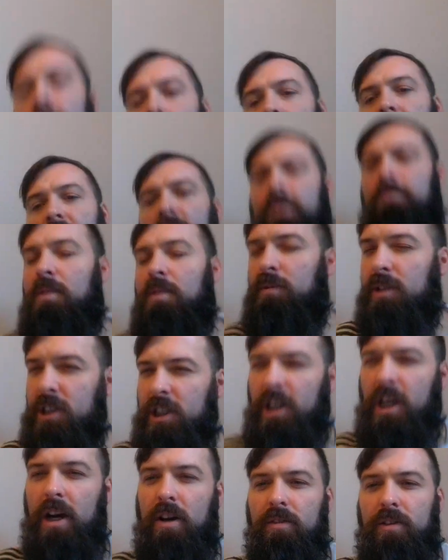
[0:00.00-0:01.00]
come back in. But we'll
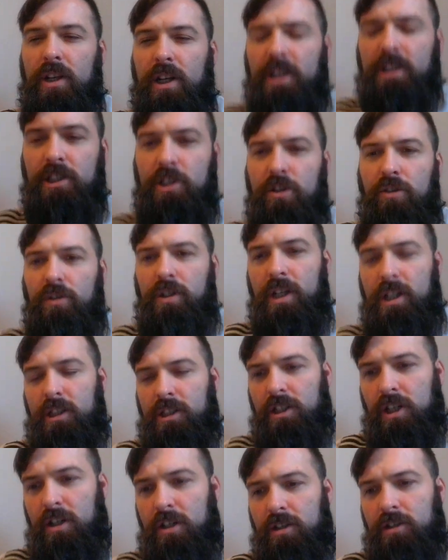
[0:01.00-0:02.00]
see how the next 2
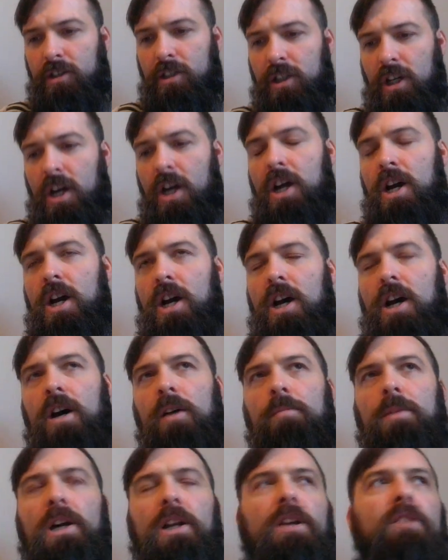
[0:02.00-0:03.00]
days goes.
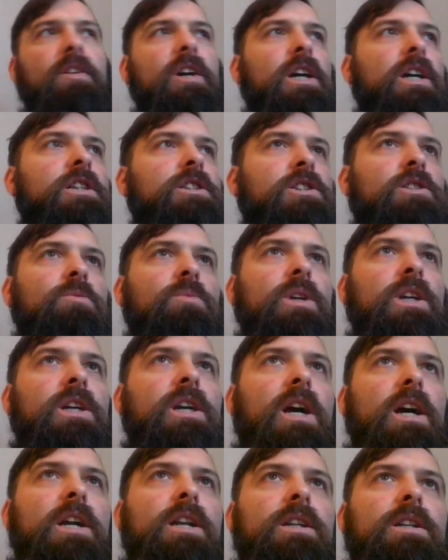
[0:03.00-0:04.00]
And if it hits the
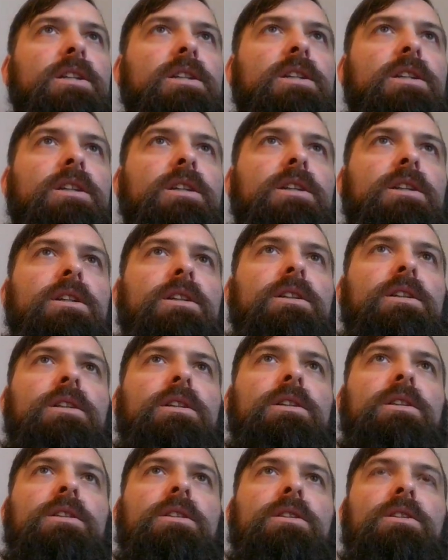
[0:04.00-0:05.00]
weekend,
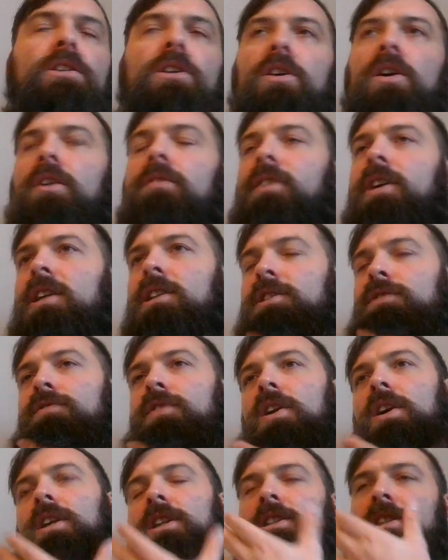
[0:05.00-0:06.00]
if it hits
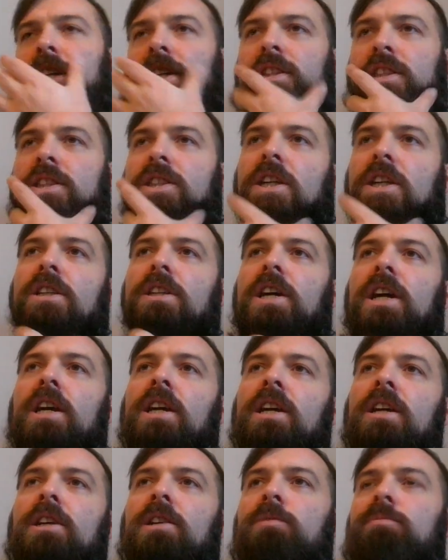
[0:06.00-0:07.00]
Friday, Saturday,
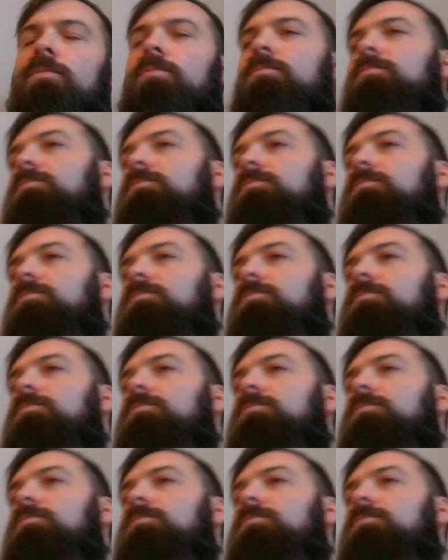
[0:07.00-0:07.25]
Sunday, and